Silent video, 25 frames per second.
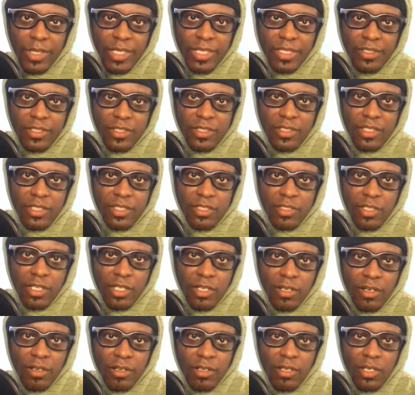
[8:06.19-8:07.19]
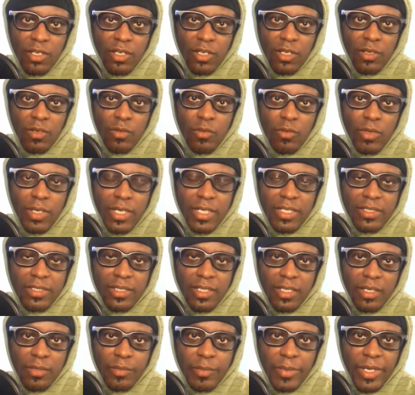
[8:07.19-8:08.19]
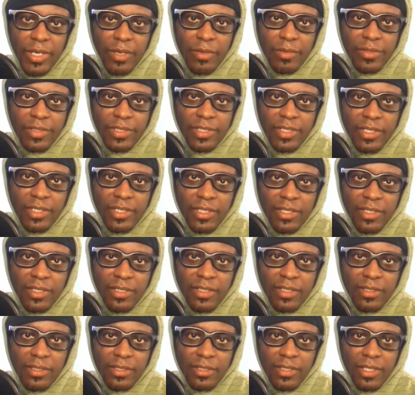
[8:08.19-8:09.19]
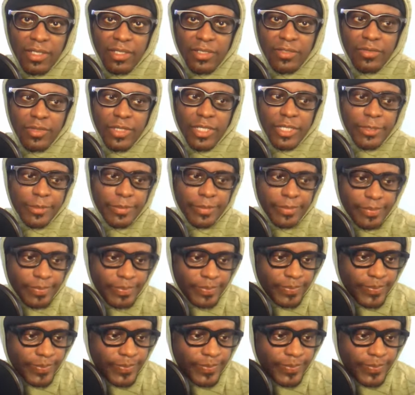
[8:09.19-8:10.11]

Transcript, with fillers: But did you hear what I said about uh, Israel.